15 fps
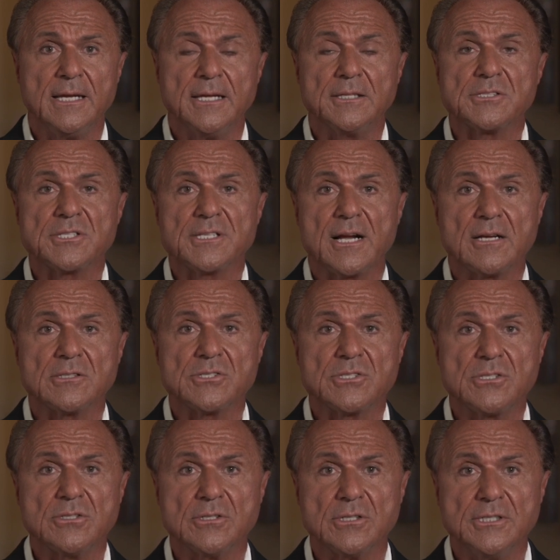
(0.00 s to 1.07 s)
it starts
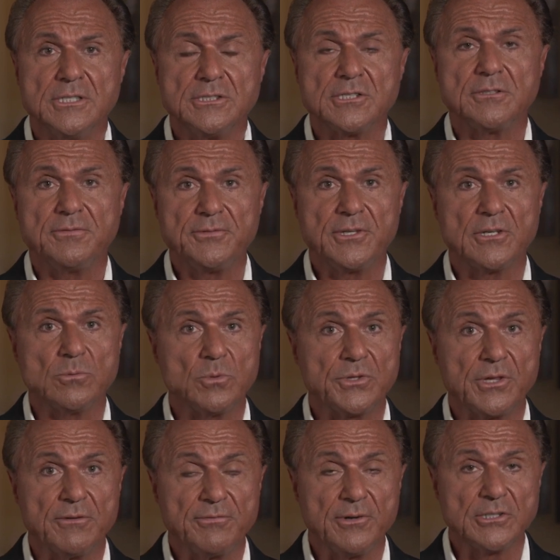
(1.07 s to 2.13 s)
to interfere
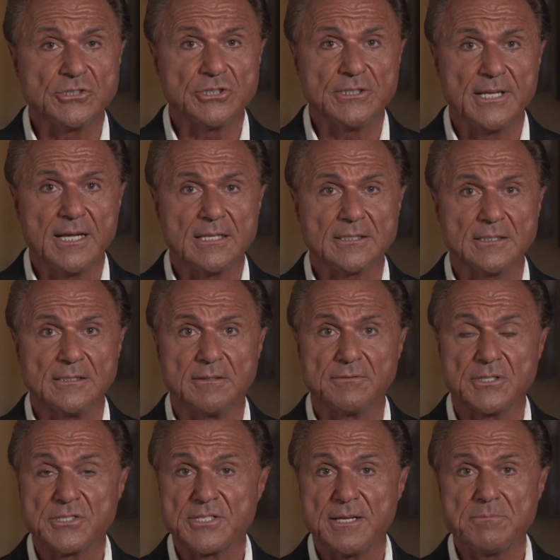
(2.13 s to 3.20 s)
with the functionality of
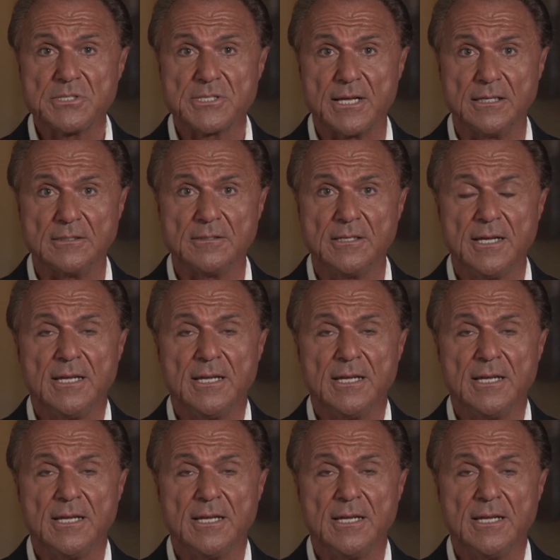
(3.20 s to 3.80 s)
the stem cell.